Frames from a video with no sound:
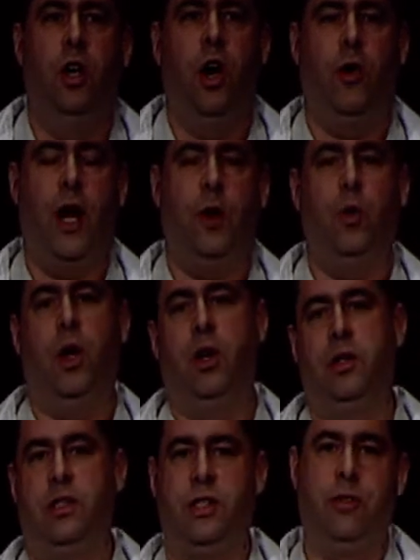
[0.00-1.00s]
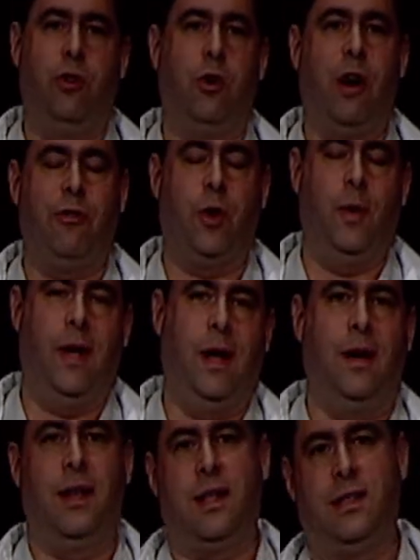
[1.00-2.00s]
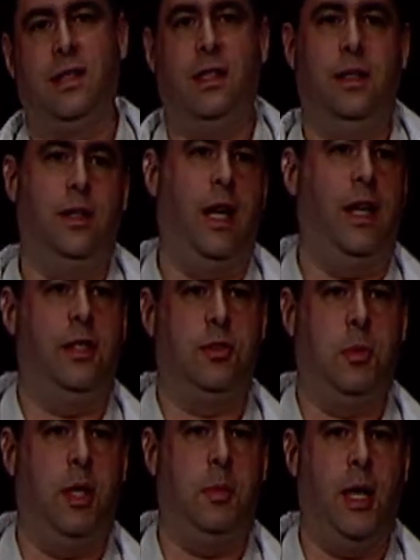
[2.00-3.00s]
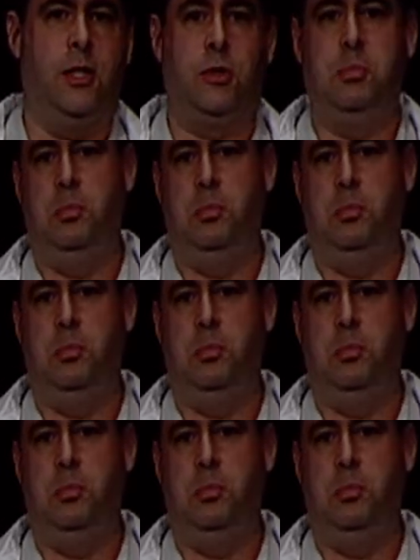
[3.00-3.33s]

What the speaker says: all right, well, this infographic went out, and I could see it had this many pages,